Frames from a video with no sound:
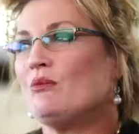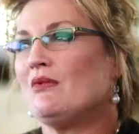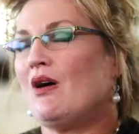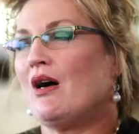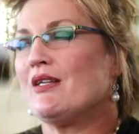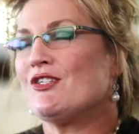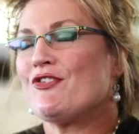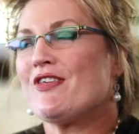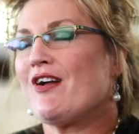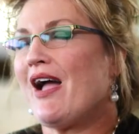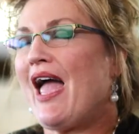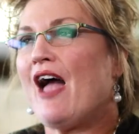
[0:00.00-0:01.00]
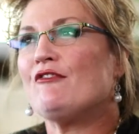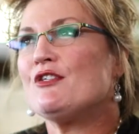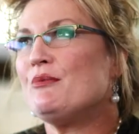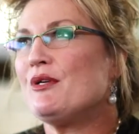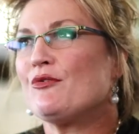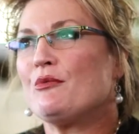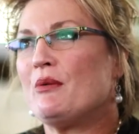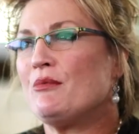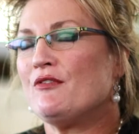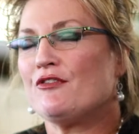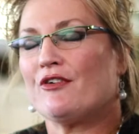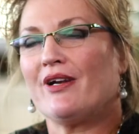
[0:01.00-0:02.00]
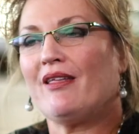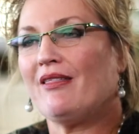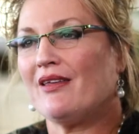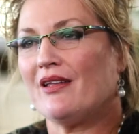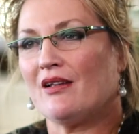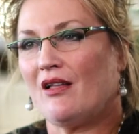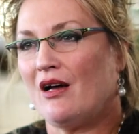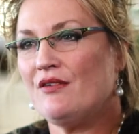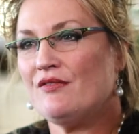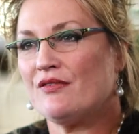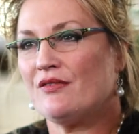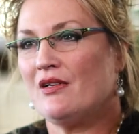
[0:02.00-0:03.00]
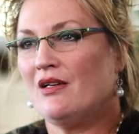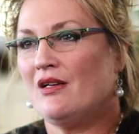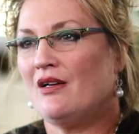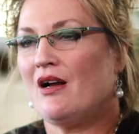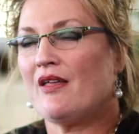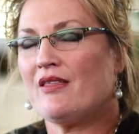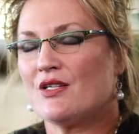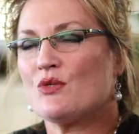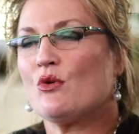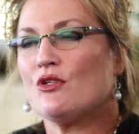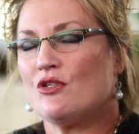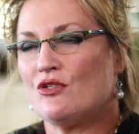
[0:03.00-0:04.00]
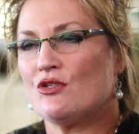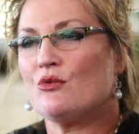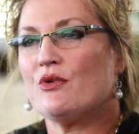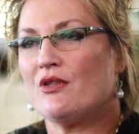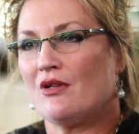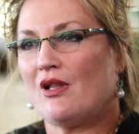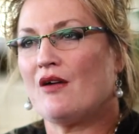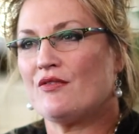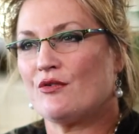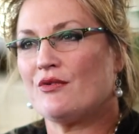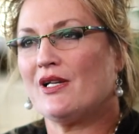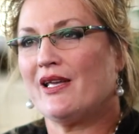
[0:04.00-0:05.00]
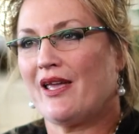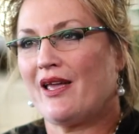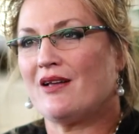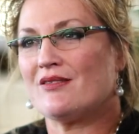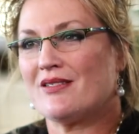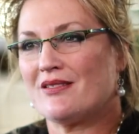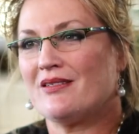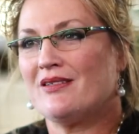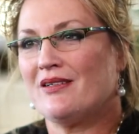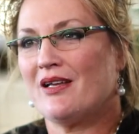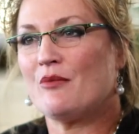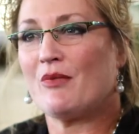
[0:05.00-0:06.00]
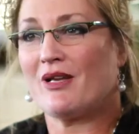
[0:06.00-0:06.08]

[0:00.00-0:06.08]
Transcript: I don't think I have to be remembered for anything in life. I think it's what you do with your life that really counts and